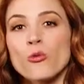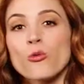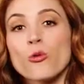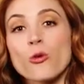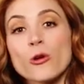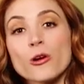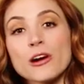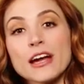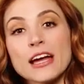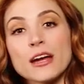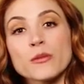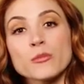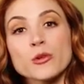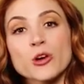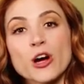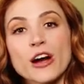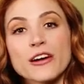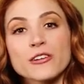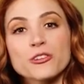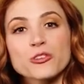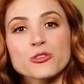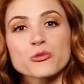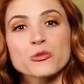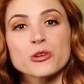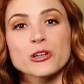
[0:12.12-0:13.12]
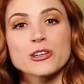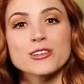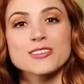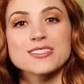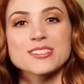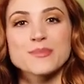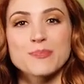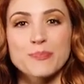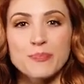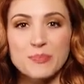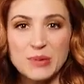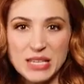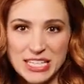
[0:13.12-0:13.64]
Warhammer
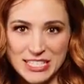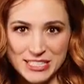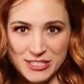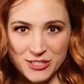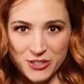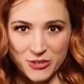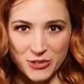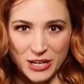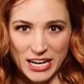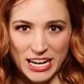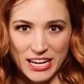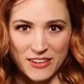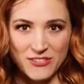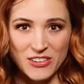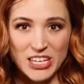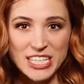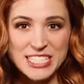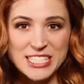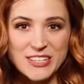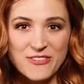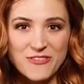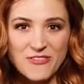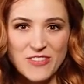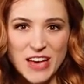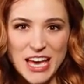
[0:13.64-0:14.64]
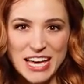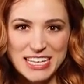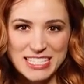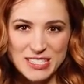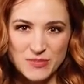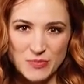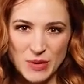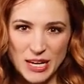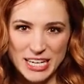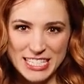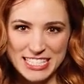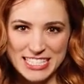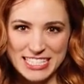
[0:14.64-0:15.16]
Underworld's Beastgrave is a
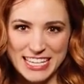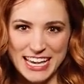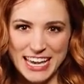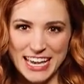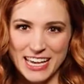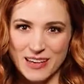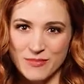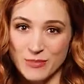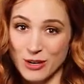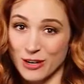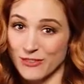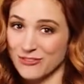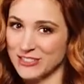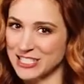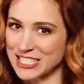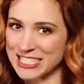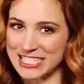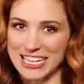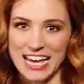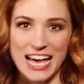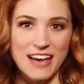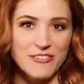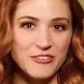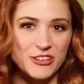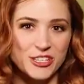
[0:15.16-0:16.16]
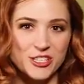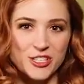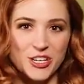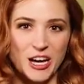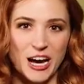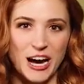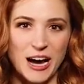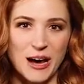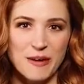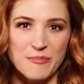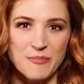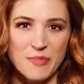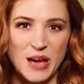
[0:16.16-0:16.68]
fast-paced game of savage
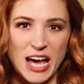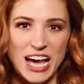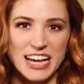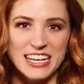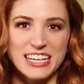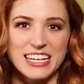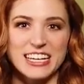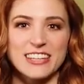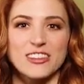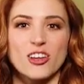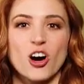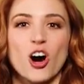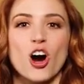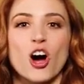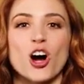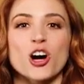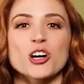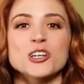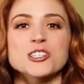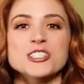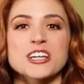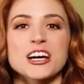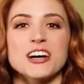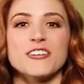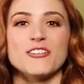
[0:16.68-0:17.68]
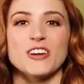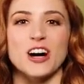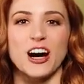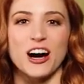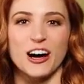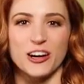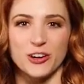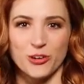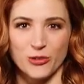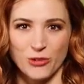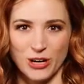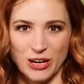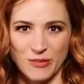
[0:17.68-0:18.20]
combat in the heart of a
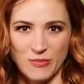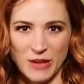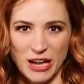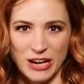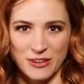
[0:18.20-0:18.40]
hungering